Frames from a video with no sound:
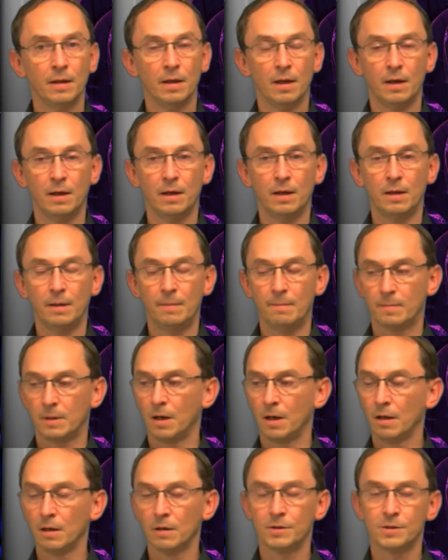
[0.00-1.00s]
um,
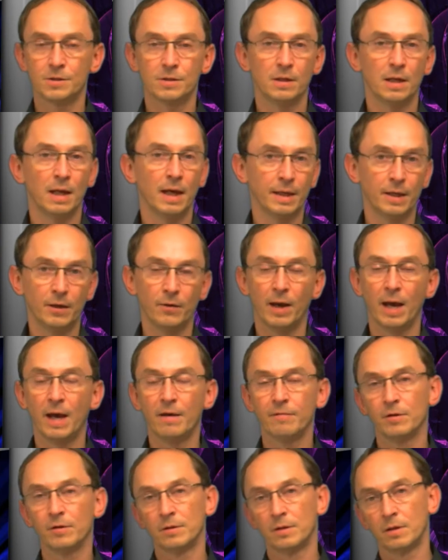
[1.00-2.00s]
colors like you
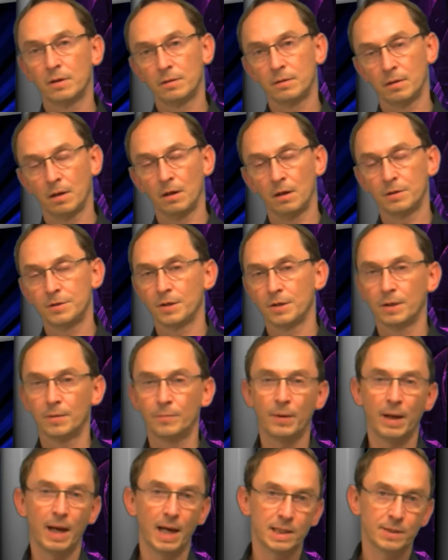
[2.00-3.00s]
have on the color checker
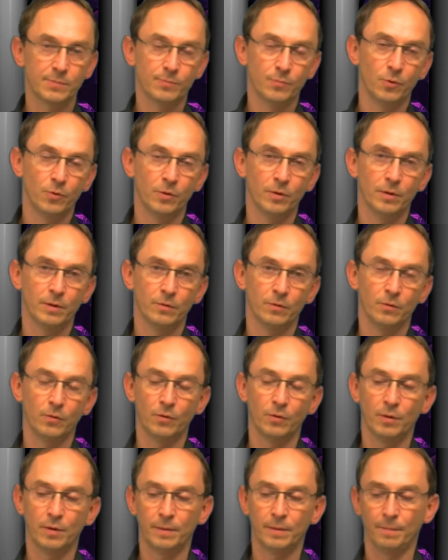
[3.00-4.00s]
passport
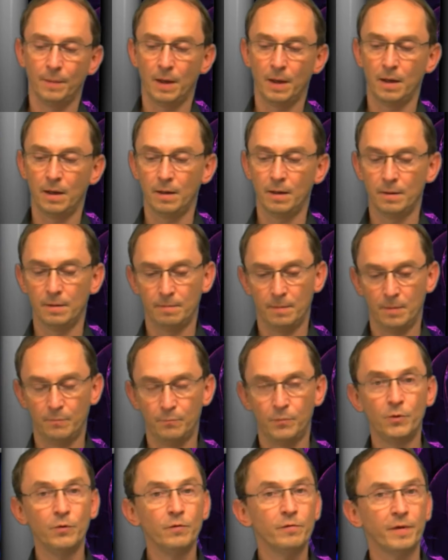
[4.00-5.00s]
or uh,
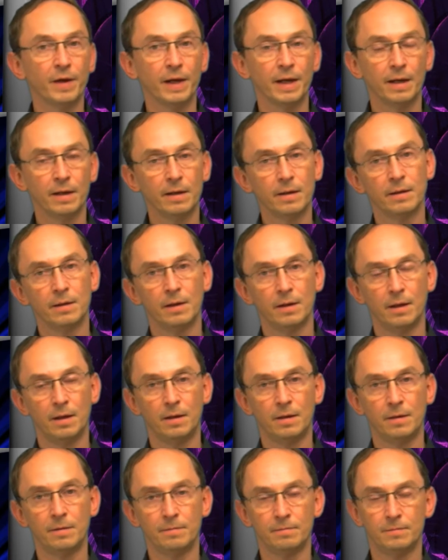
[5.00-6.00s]
proofing uh,
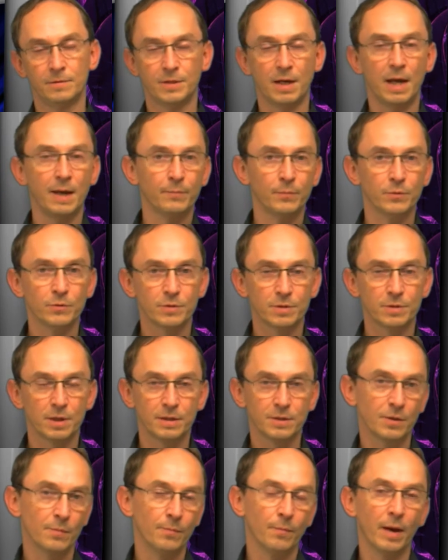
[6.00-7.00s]
samples
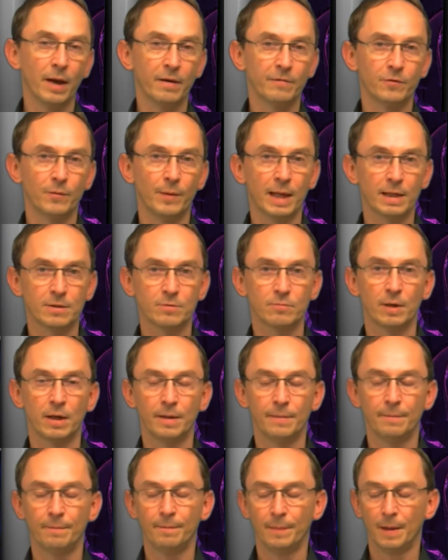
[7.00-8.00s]
that you can buy from Xrite
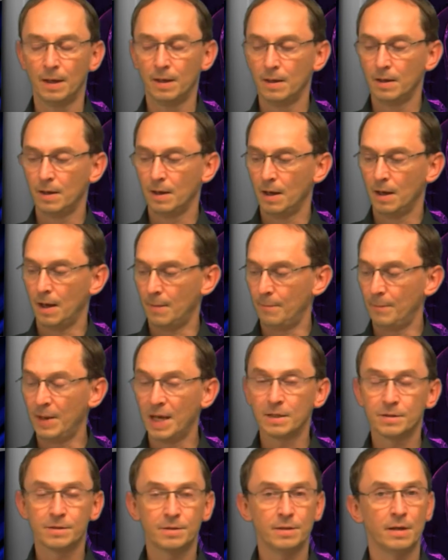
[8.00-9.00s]
it uh,
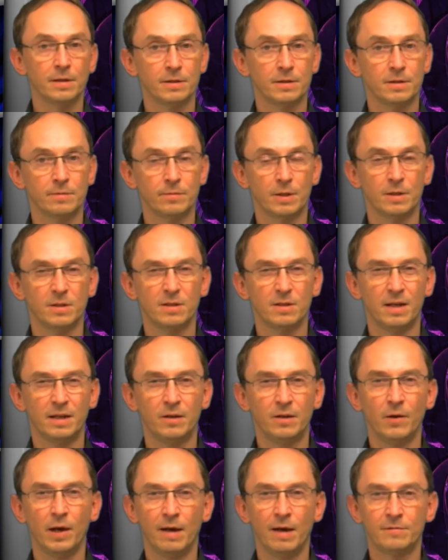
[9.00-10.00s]
makes sense because then
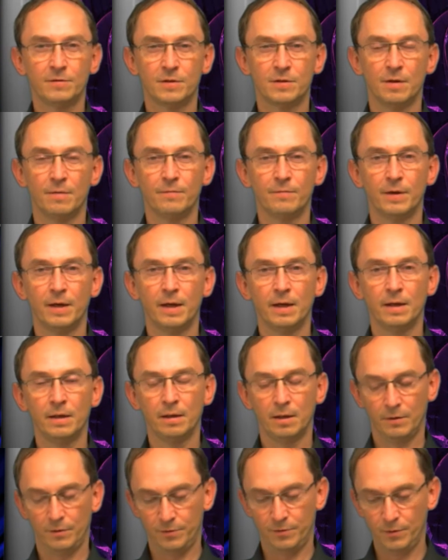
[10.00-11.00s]
you have something
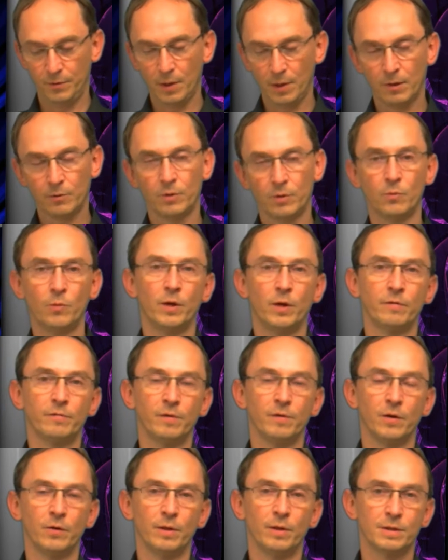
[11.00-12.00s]
throughout your
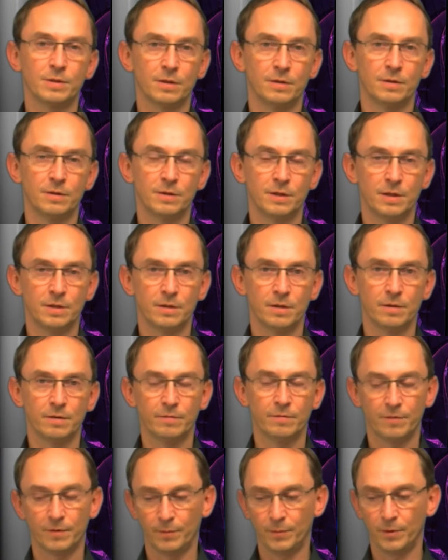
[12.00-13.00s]
workflow that's consistent
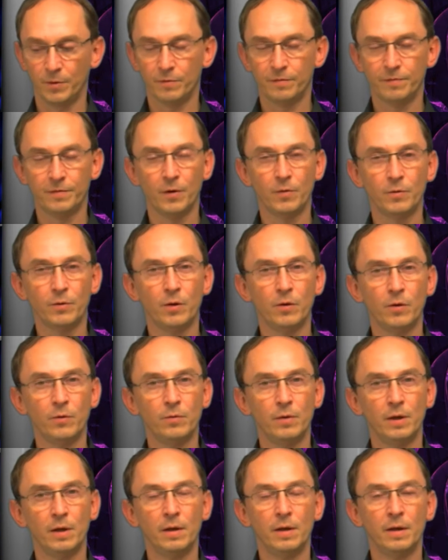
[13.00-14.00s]
from your photo
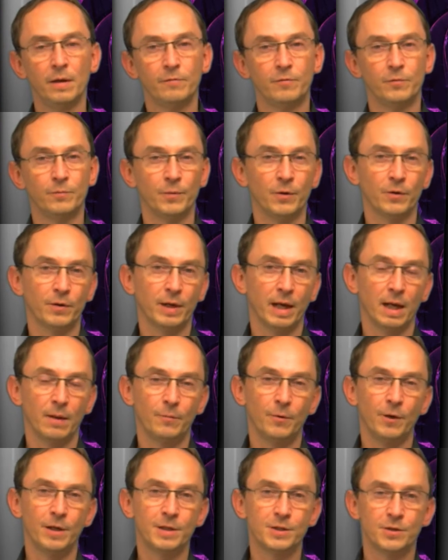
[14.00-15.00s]
from your
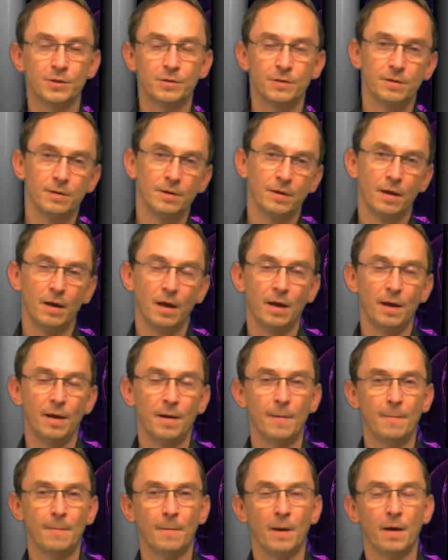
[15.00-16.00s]
calibration
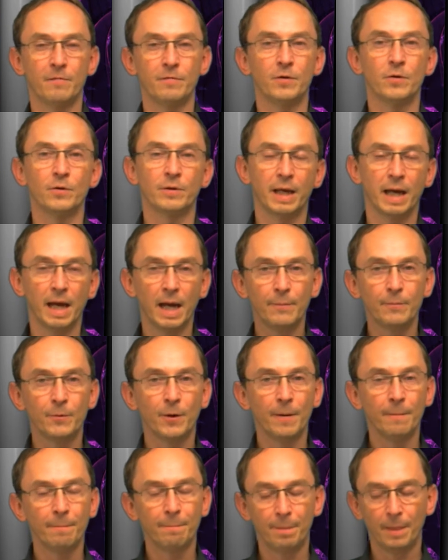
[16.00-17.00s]
um, of your
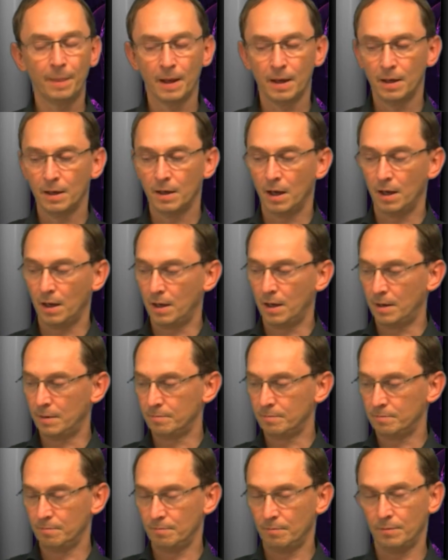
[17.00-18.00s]
camera um,
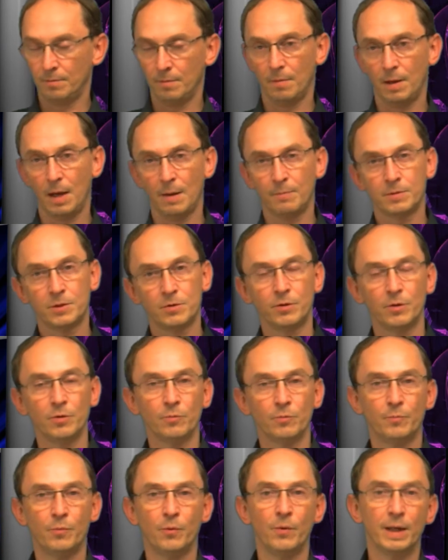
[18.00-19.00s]
up to your
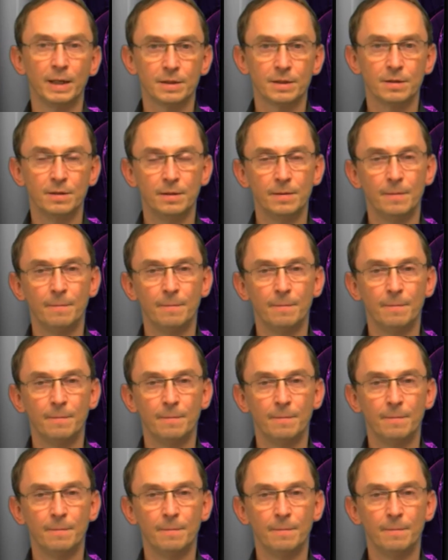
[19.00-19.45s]
print